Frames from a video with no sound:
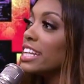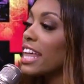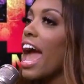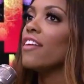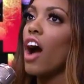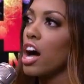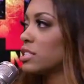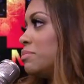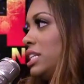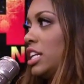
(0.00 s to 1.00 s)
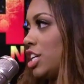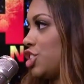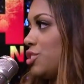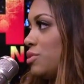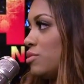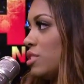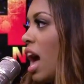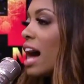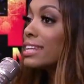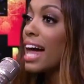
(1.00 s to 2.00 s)
They have awesome teen issues.
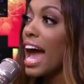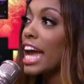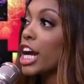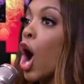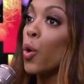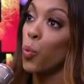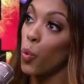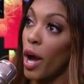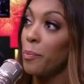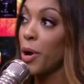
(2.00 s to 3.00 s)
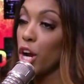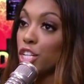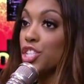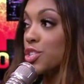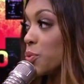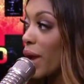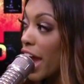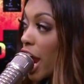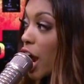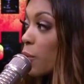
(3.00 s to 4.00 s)
Like, what purse to
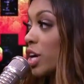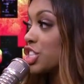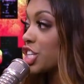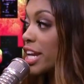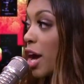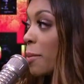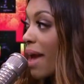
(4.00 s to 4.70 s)
wear, what Chanel